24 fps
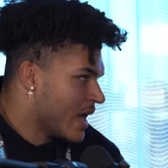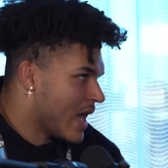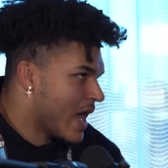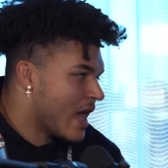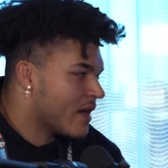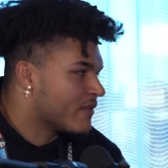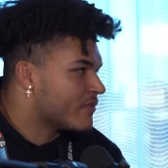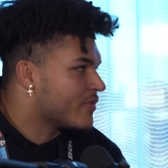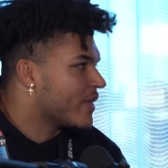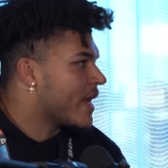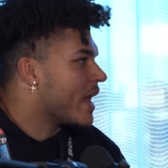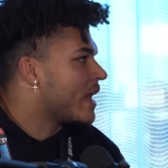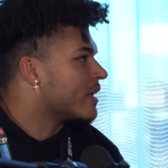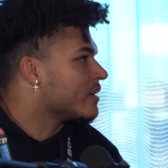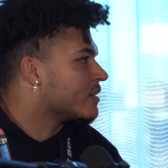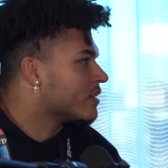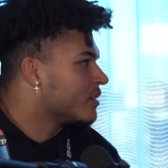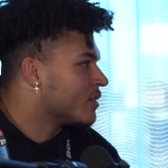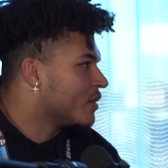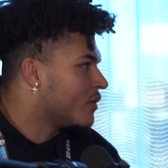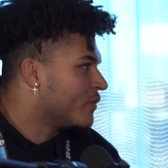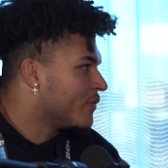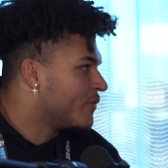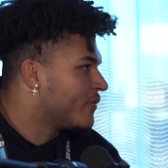have that,
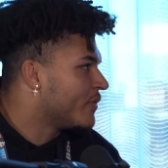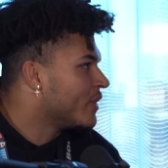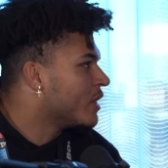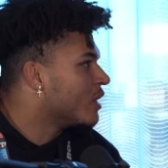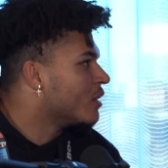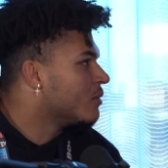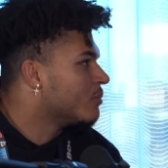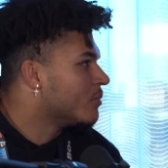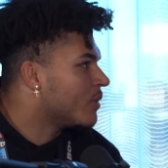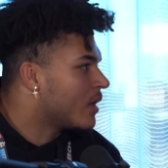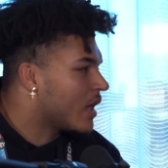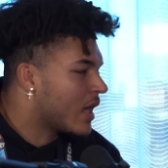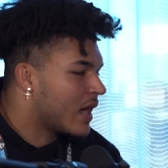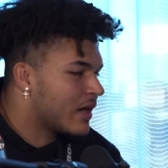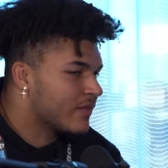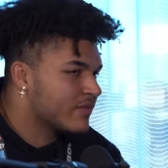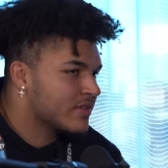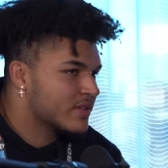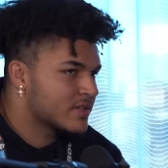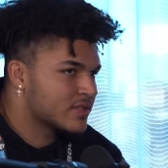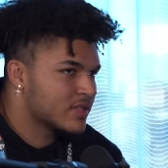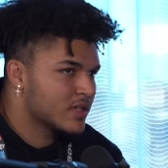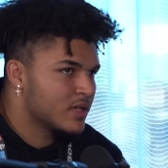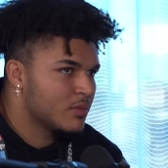you know, film
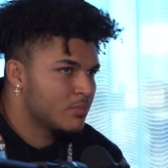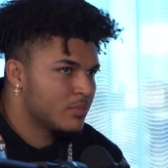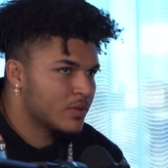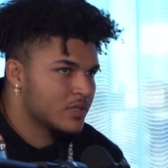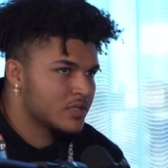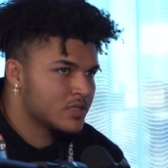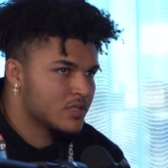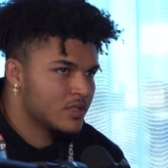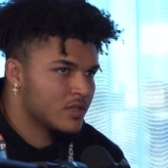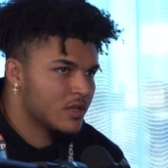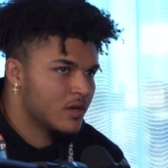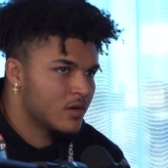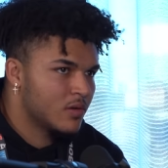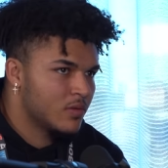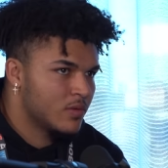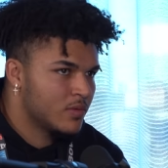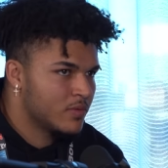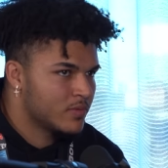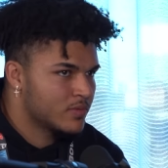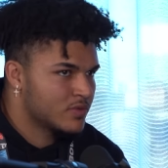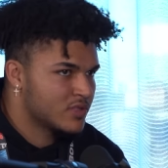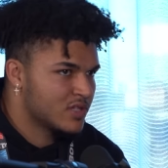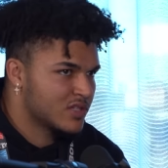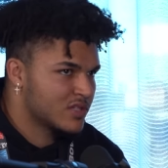obviously, but you know,
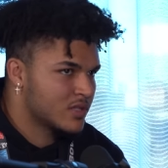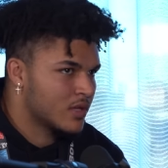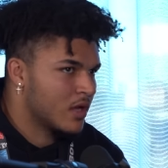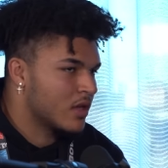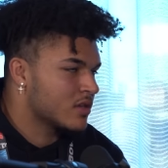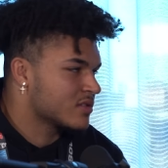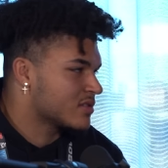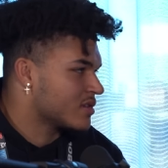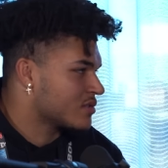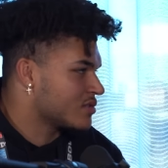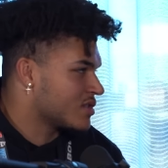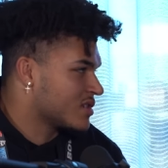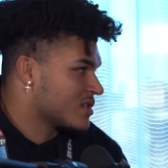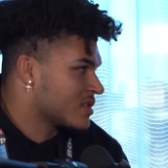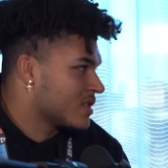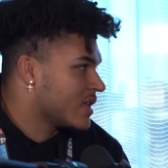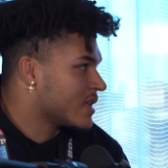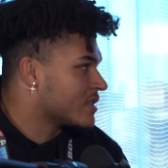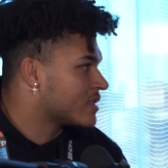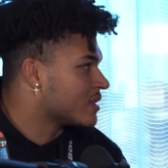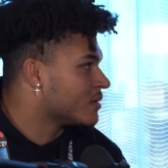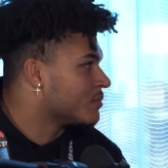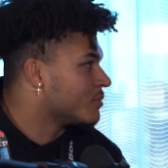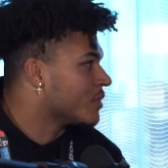just also just
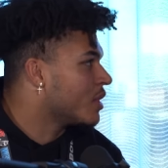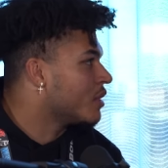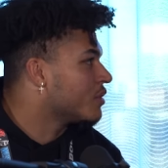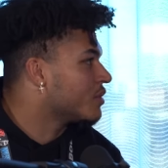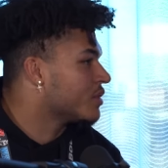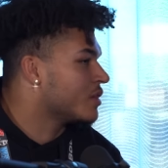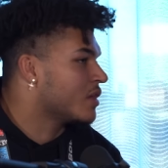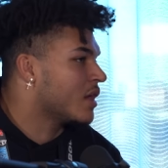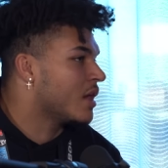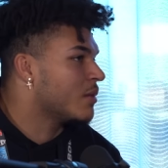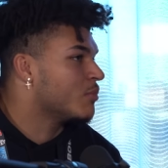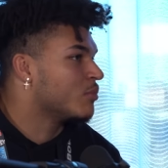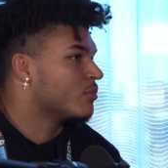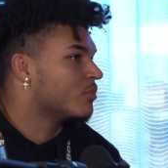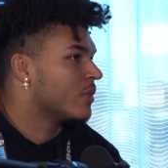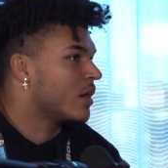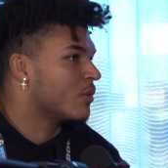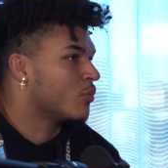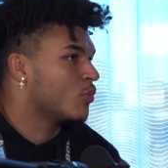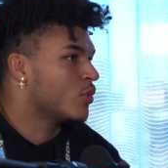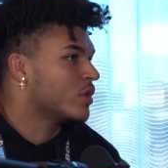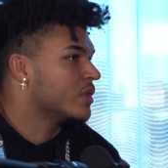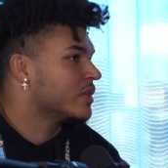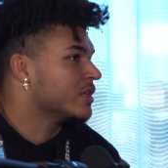let them know, you know, I'm
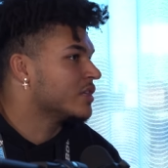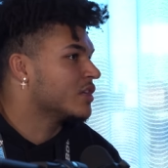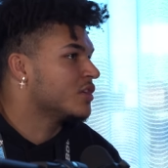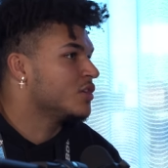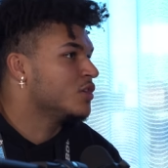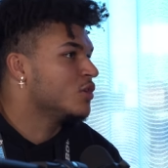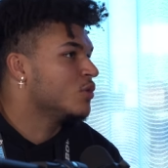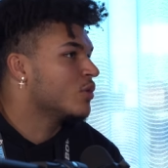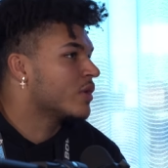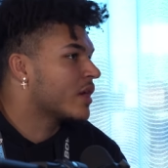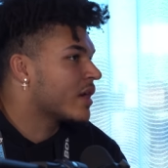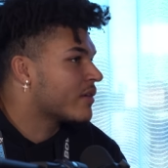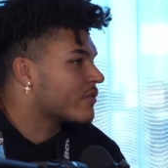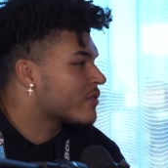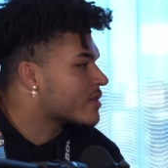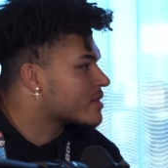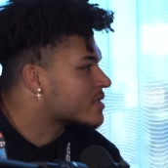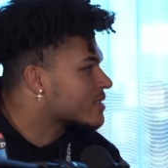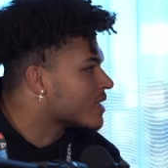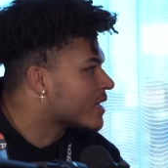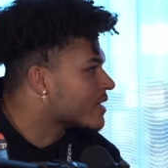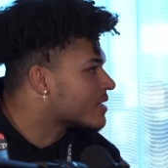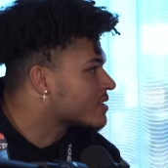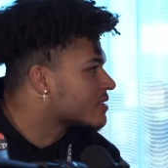I'm willing to do whatever
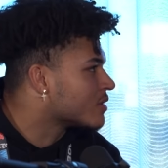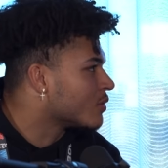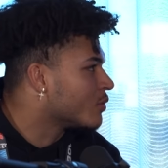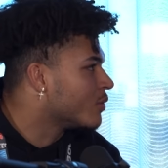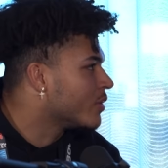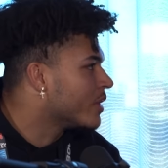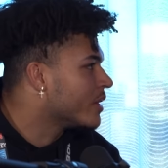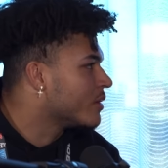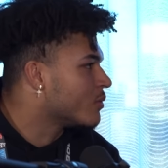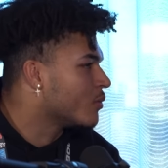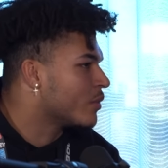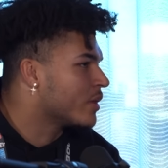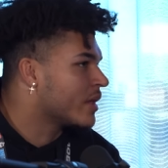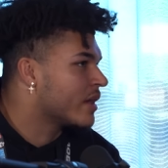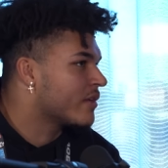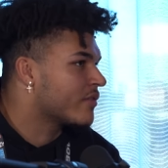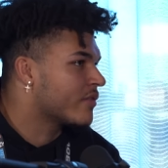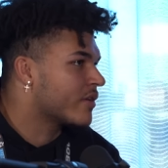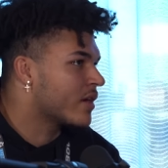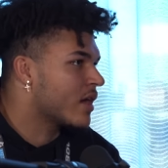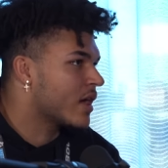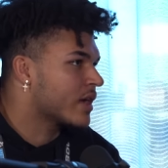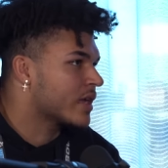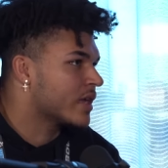it takes to win,
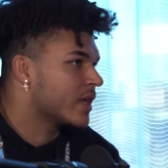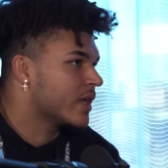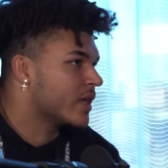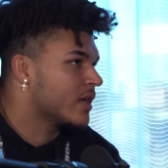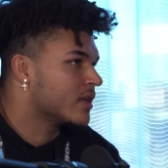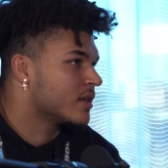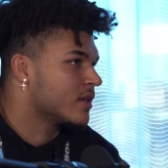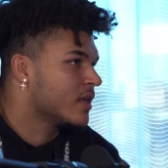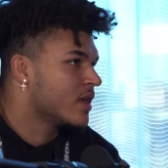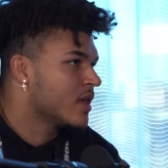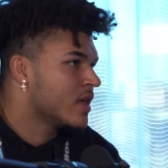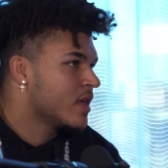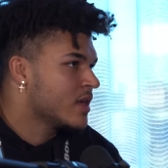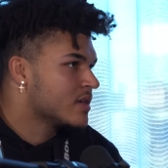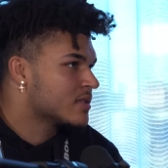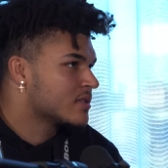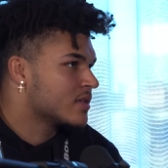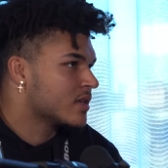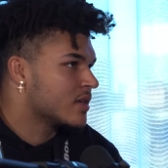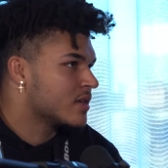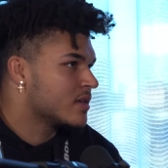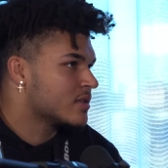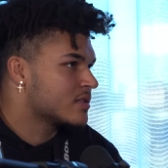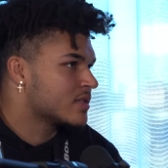whatever I can
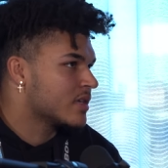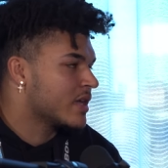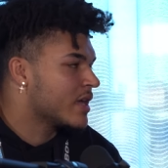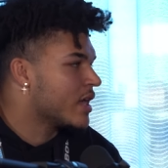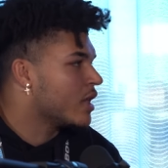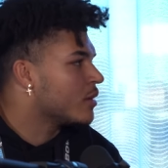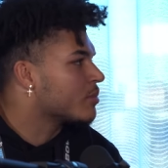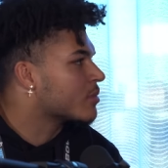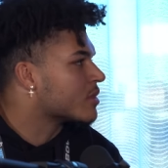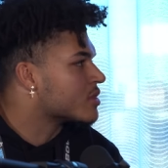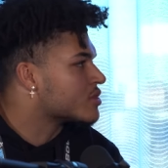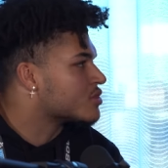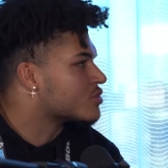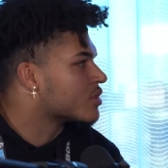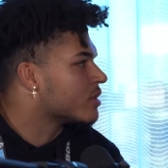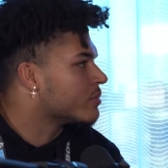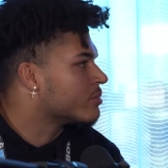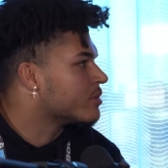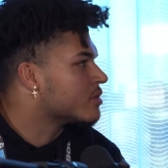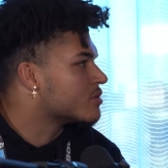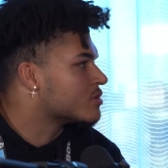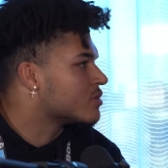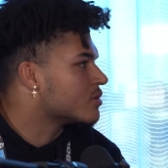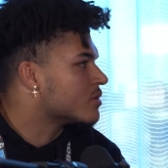to to help
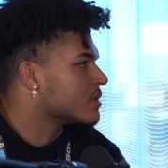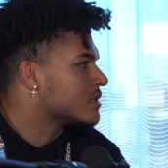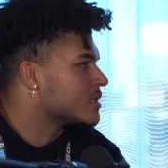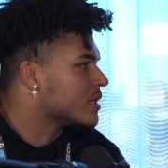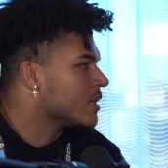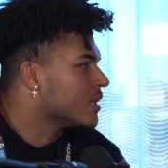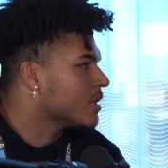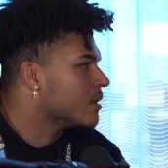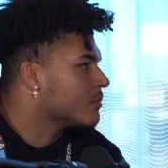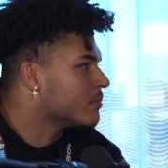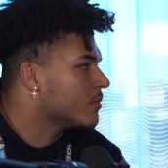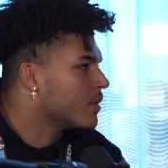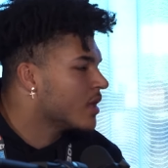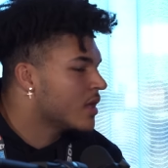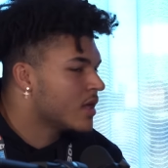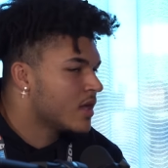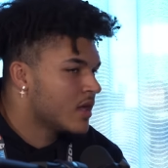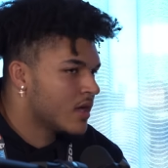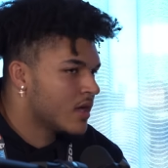contribute to a team.